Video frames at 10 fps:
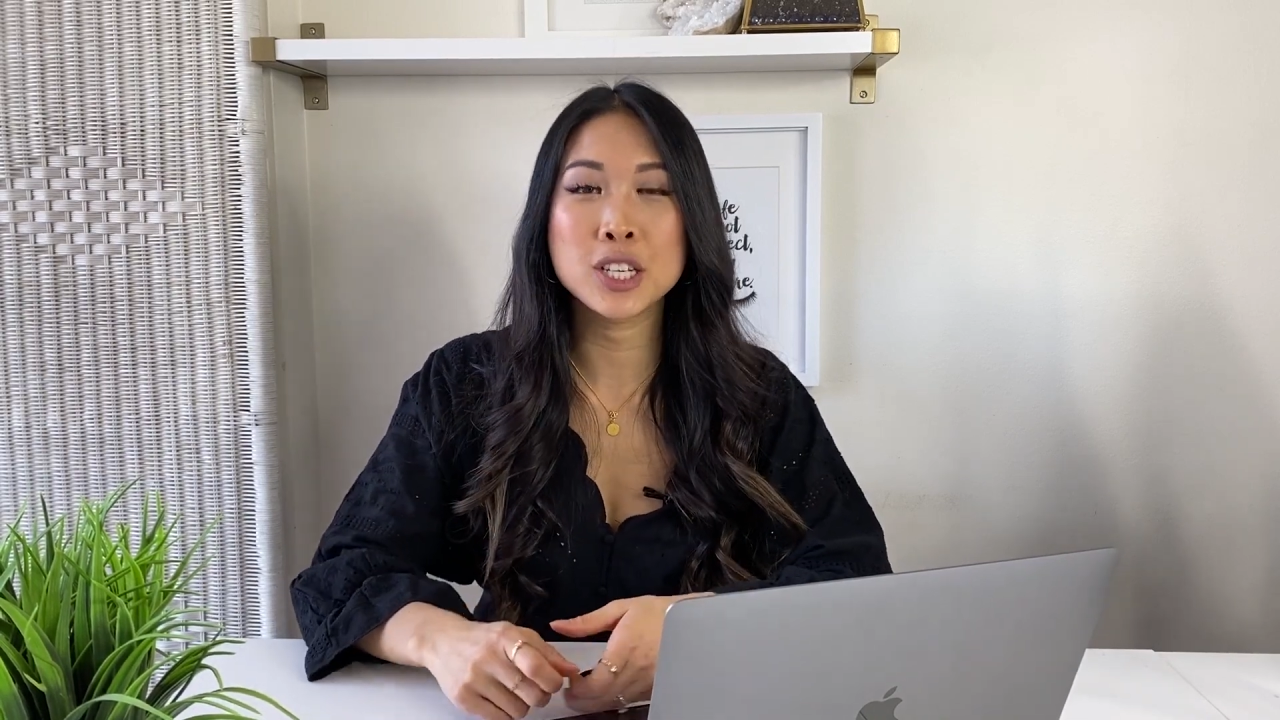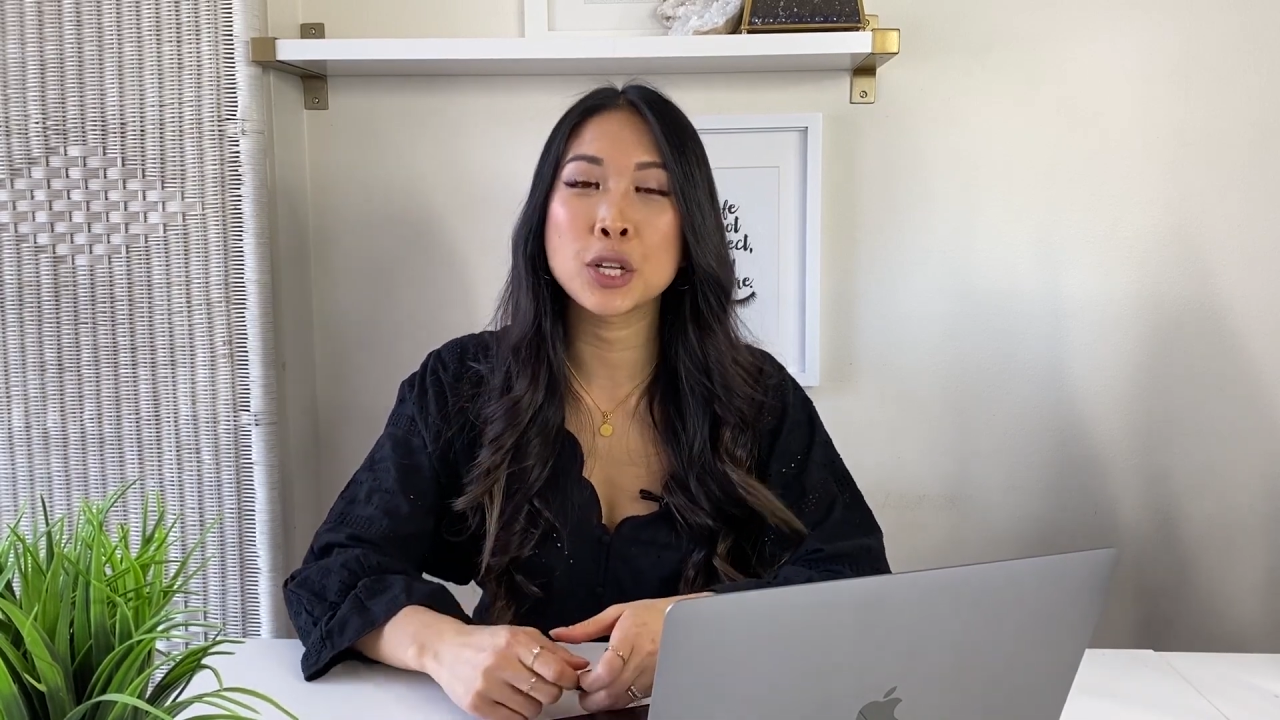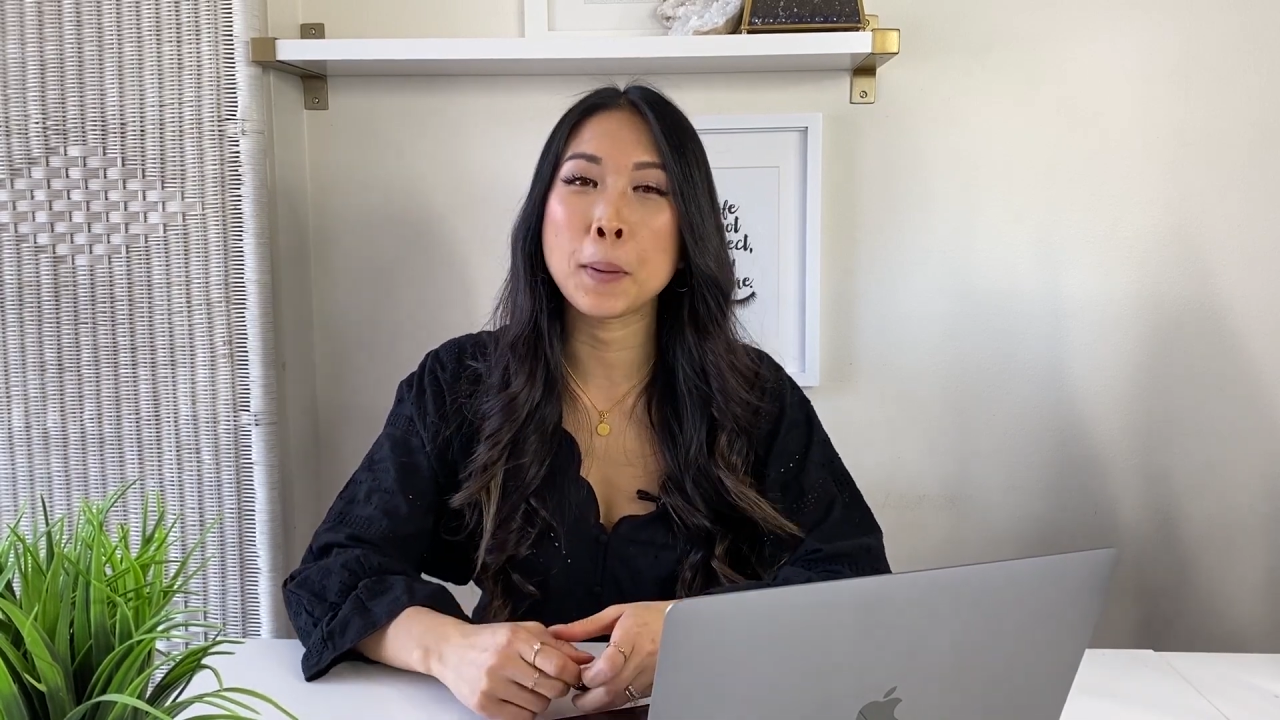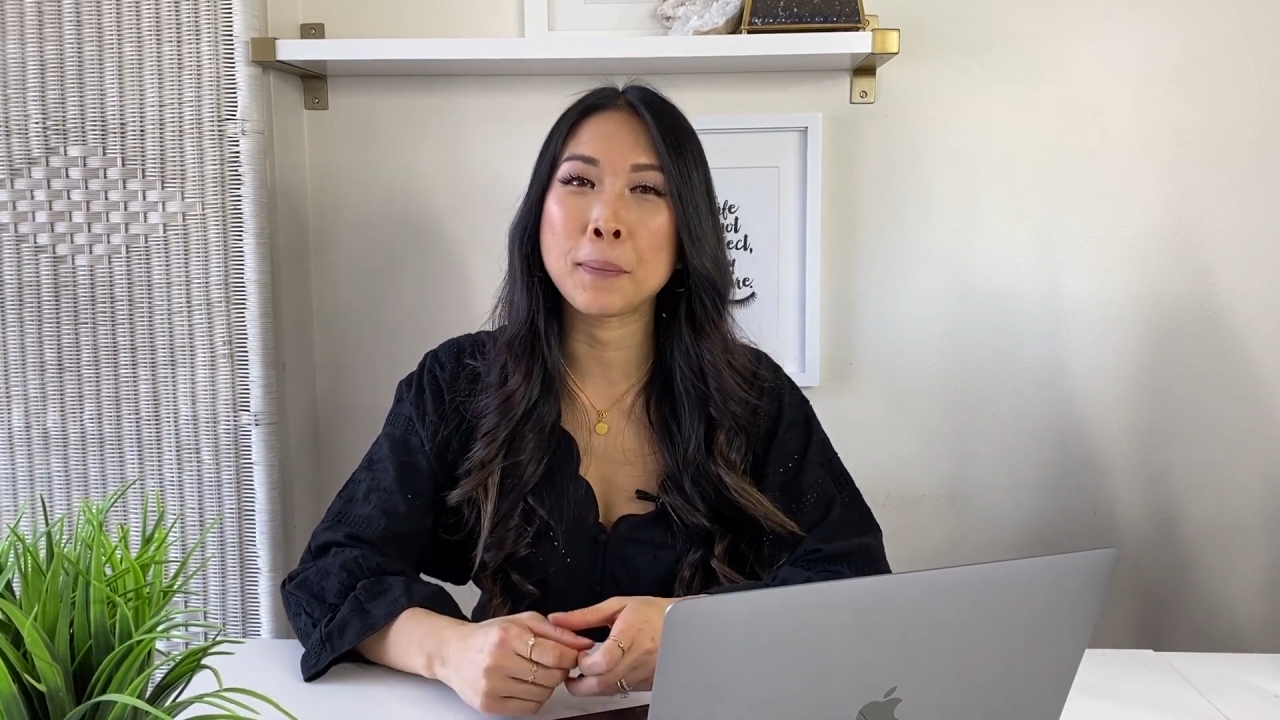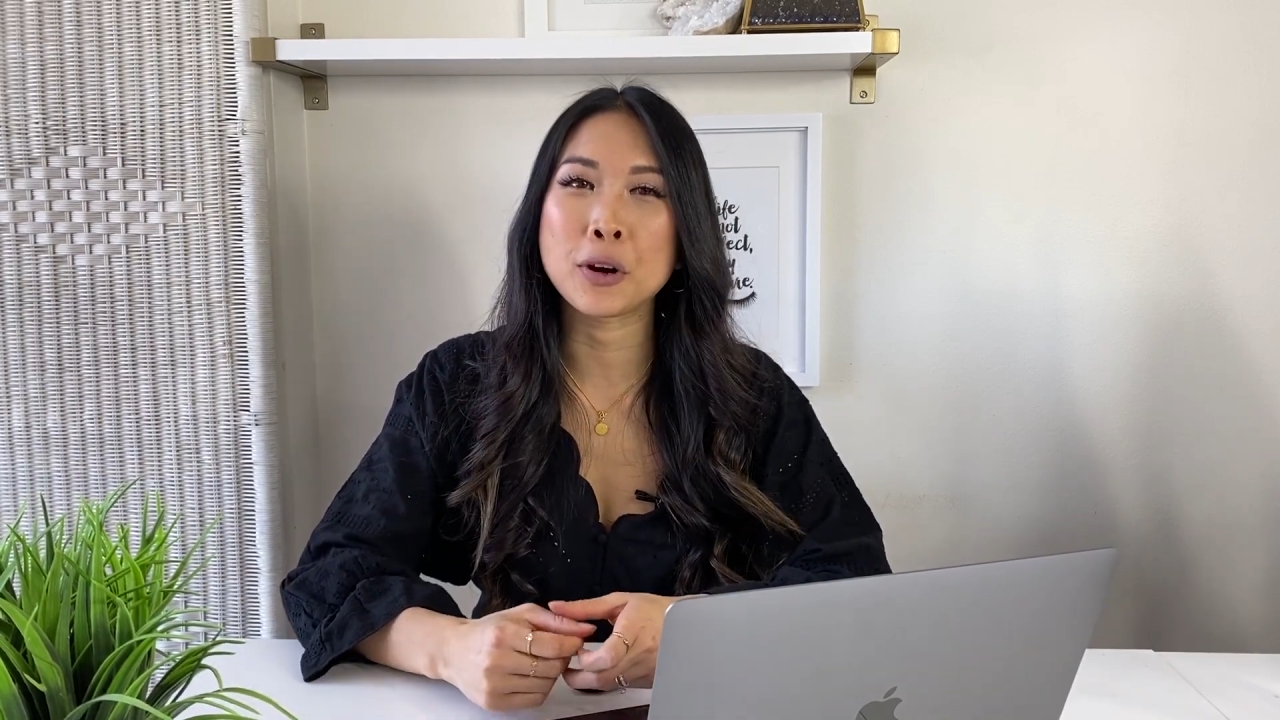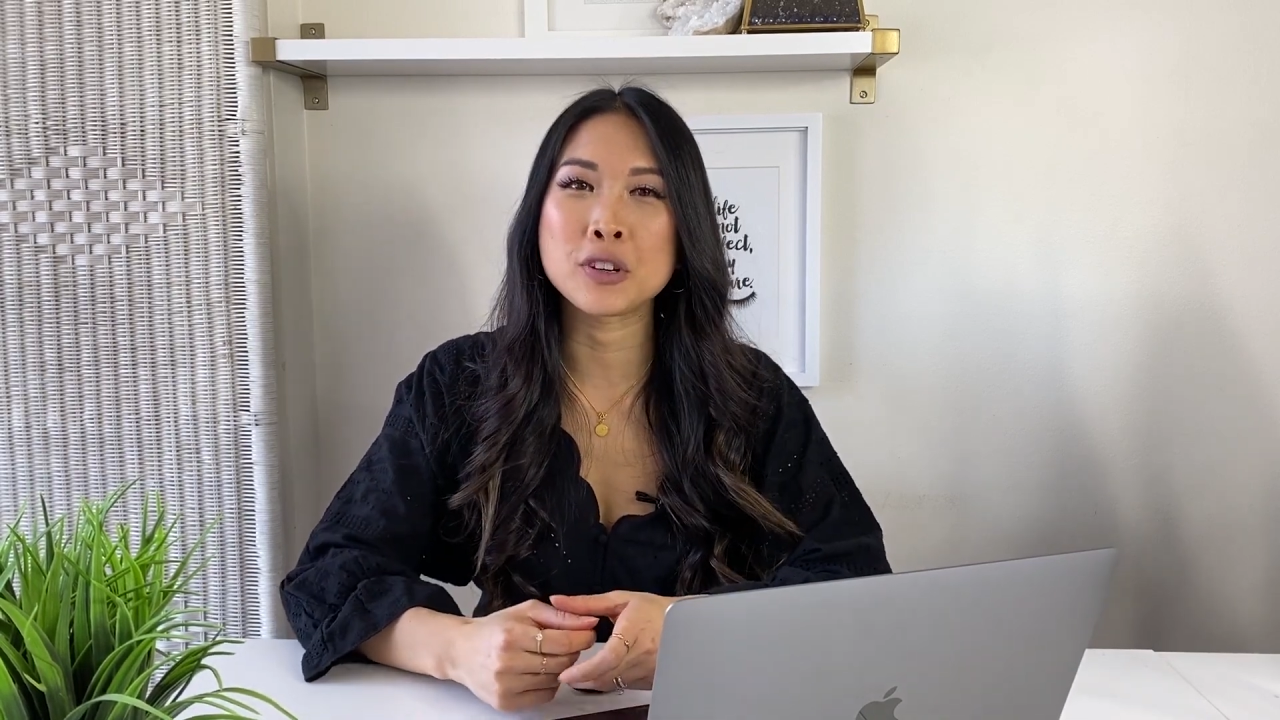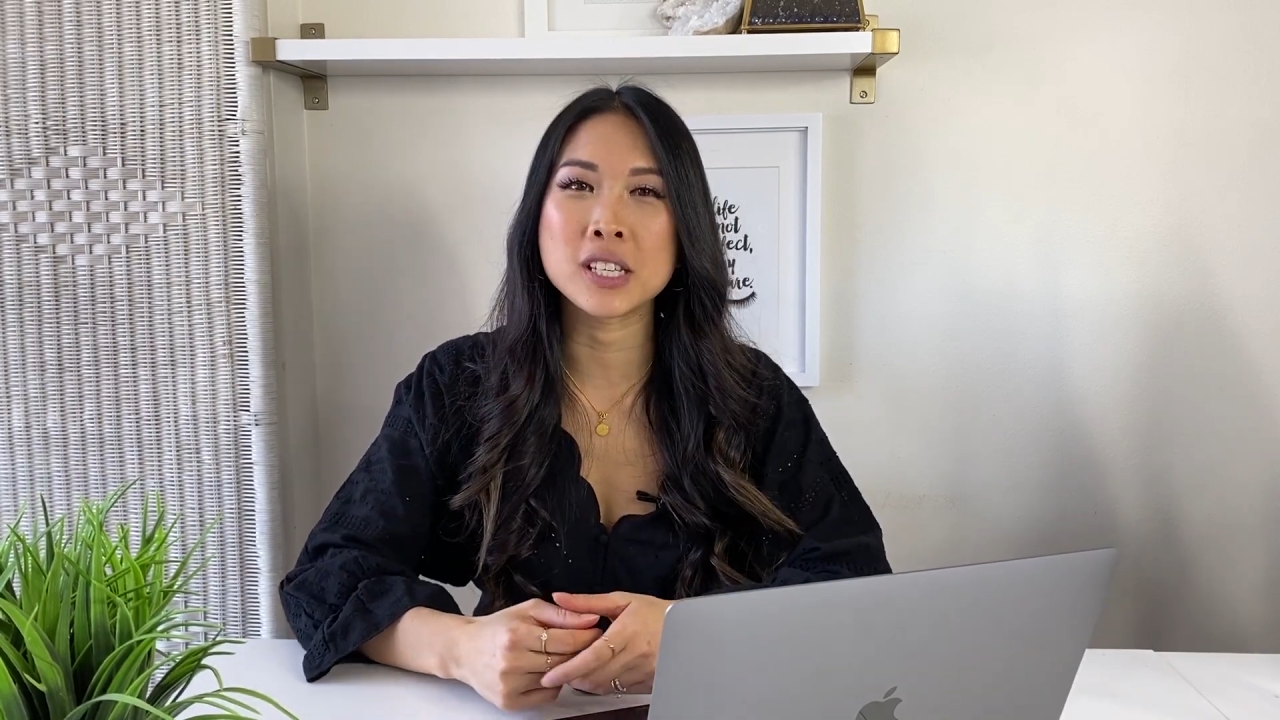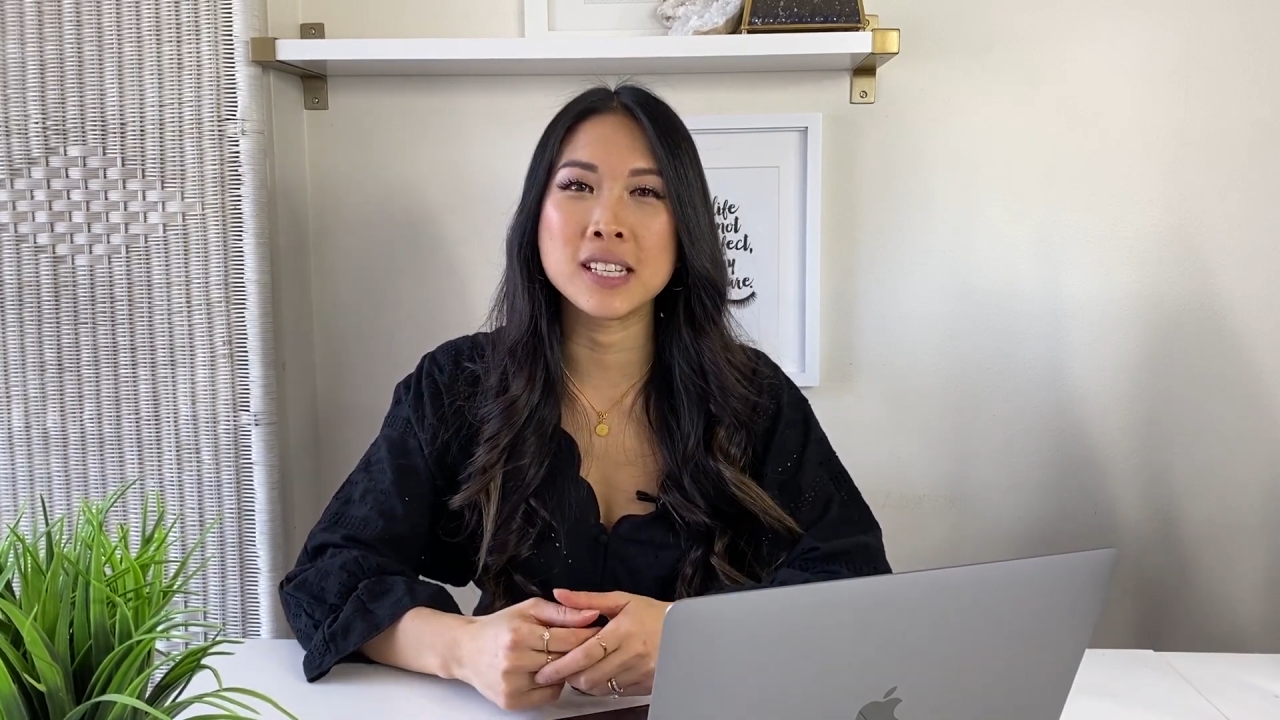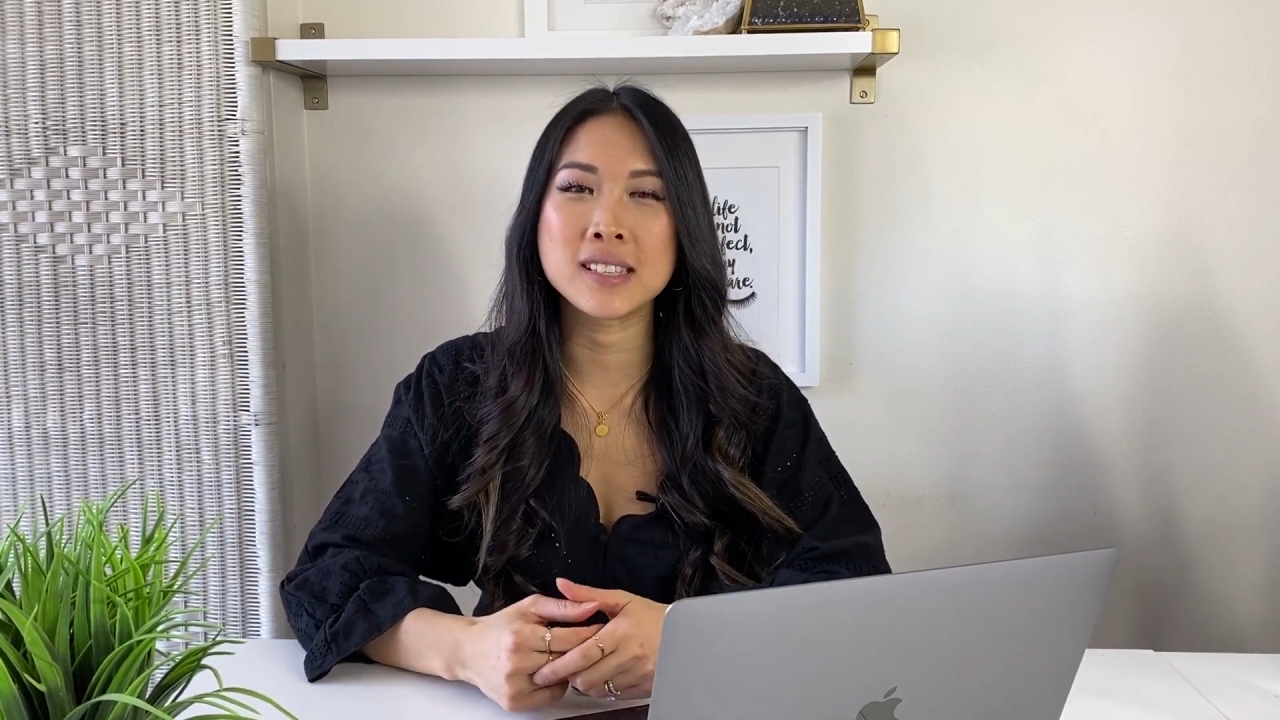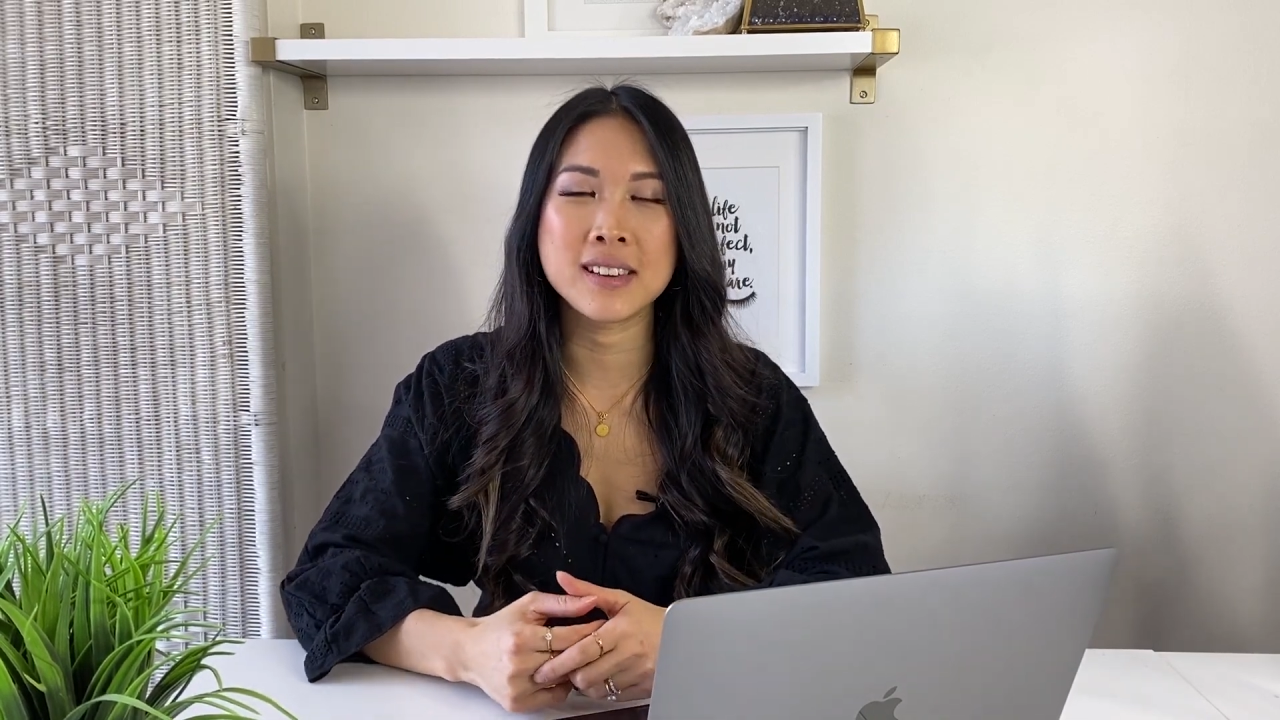to the person's